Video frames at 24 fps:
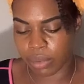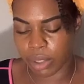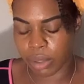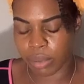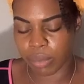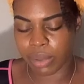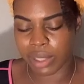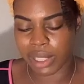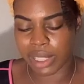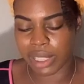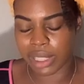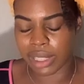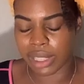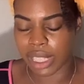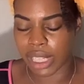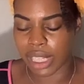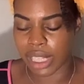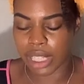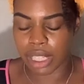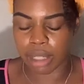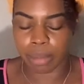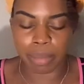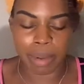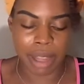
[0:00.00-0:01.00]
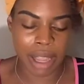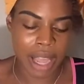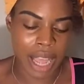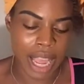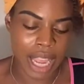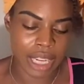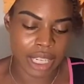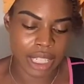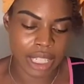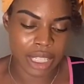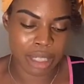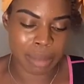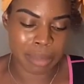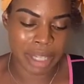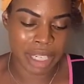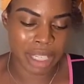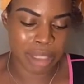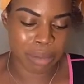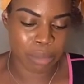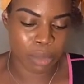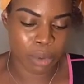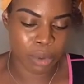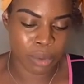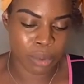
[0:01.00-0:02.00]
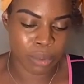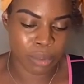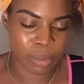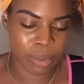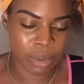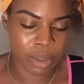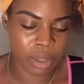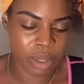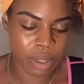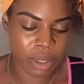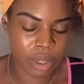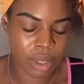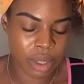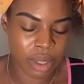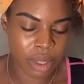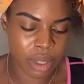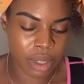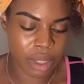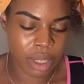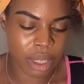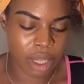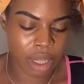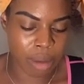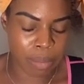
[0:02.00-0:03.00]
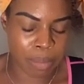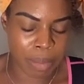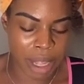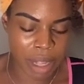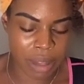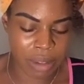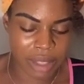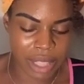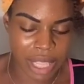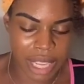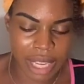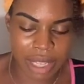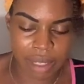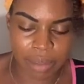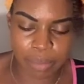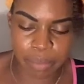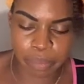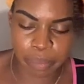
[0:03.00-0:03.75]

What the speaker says: You're really thinking about how you're going to make a move about that.